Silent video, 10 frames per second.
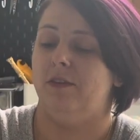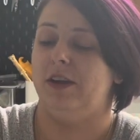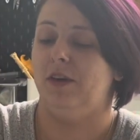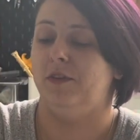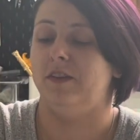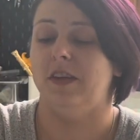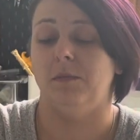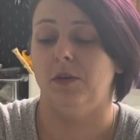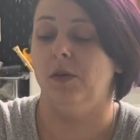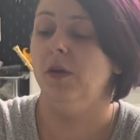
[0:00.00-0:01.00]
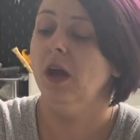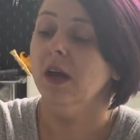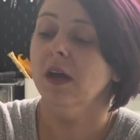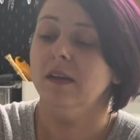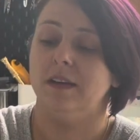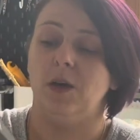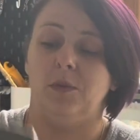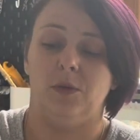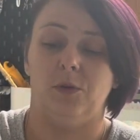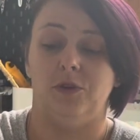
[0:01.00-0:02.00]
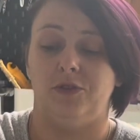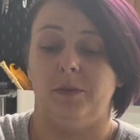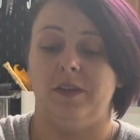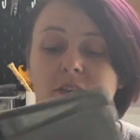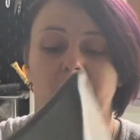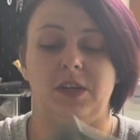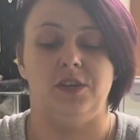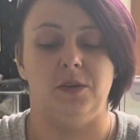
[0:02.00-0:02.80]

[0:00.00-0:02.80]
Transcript: off of TEMU to help with our wardrobe situation